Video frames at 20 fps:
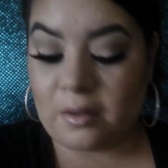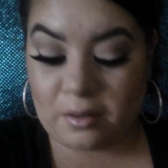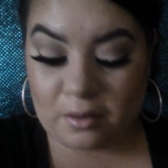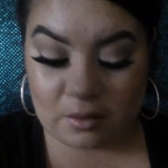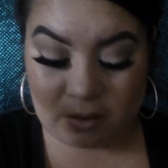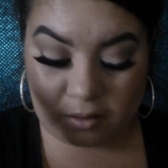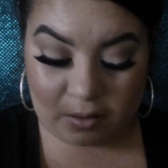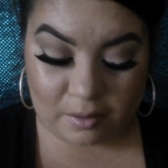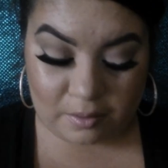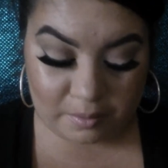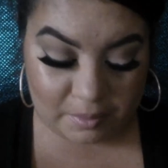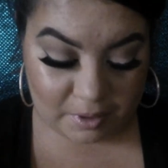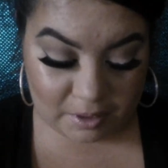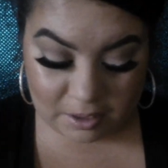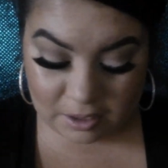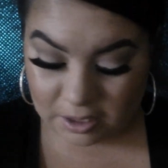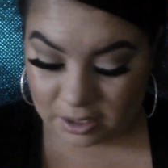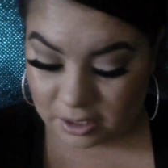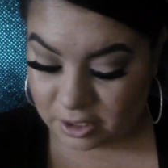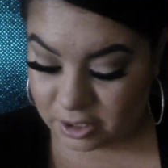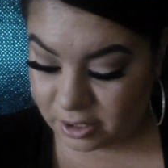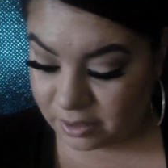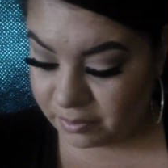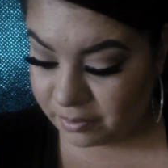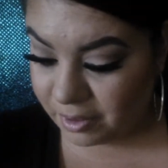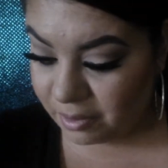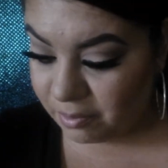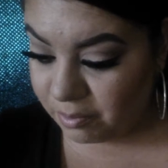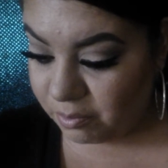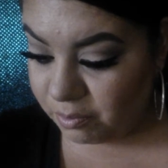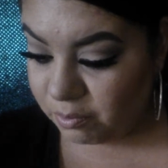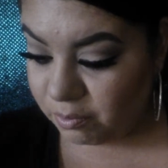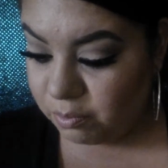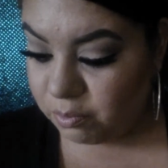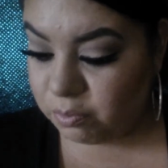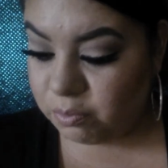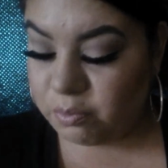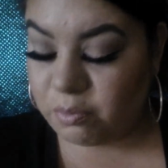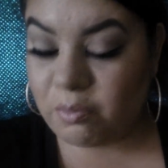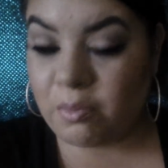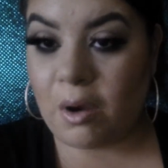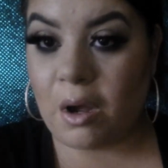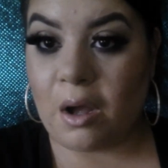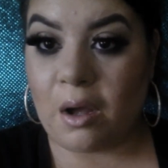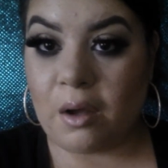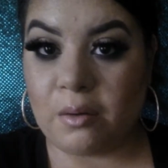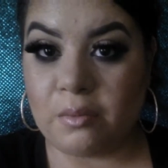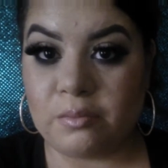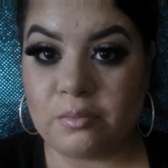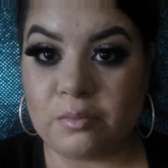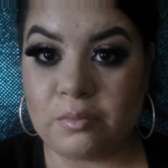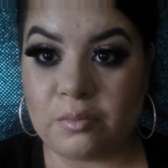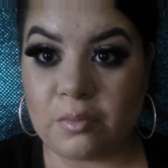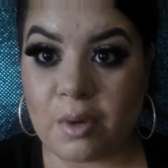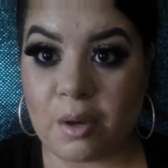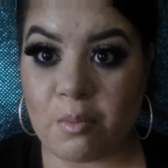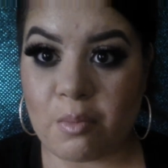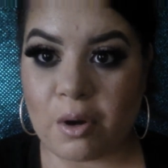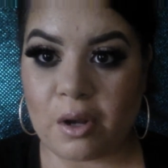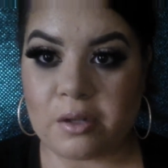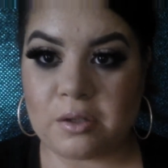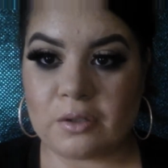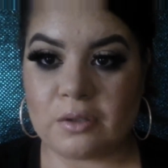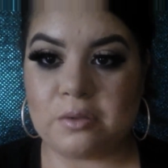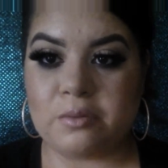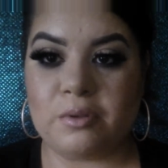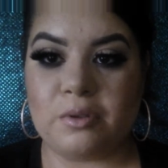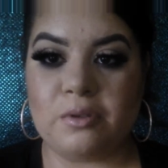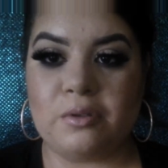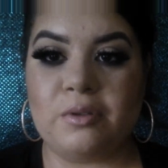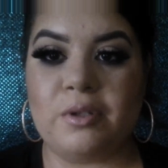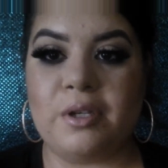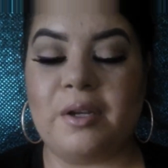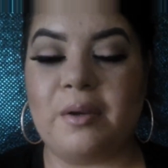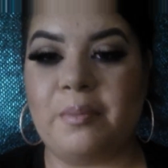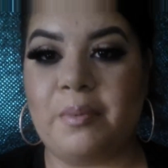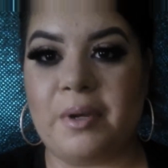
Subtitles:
And I'm gonna touch up my my bronzer real quick,